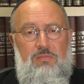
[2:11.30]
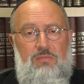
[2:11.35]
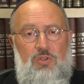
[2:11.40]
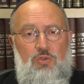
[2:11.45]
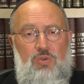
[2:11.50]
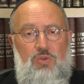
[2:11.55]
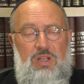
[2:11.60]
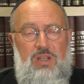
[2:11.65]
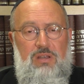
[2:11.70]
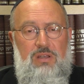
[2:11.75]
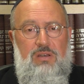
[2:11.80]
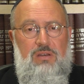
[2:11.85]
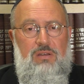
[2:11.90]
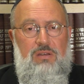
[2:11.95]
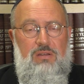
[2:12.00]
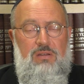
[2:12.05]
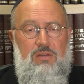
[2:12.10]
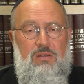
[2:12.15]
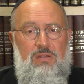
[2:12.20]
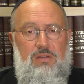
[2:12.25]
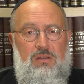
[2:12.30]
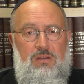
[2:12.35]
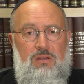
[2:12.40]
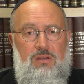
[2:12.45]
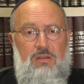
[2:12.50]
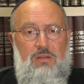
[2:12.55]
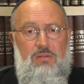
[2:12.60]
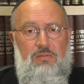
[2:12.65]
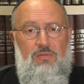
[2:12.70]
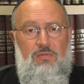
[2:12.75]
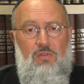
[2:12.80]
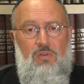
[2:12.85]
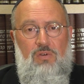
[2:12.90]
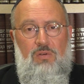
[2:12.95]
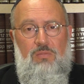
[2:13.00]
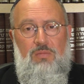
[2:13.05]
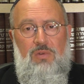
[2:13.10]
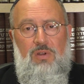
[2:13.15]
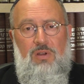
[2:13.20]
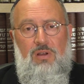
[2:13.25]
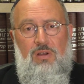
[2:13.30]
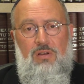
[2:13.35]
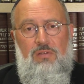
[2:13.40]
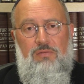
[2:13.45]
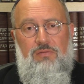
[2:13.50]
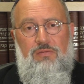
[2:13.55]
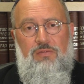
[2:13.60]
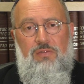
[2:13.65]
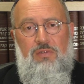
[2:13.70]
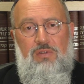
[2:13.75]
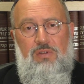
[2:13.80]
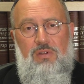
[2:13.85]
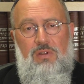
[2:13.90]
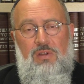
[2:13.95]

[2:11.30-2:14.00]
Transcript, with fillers: unique form of,